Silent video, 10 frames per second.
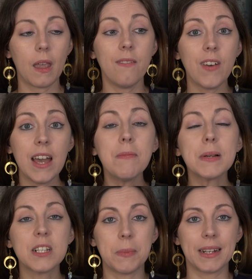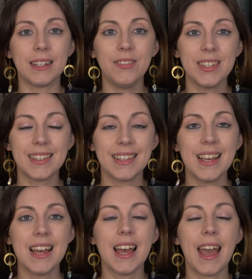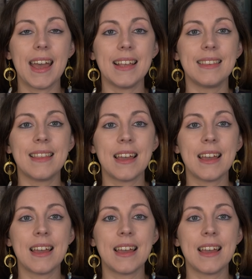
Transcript: 5 perspectives, as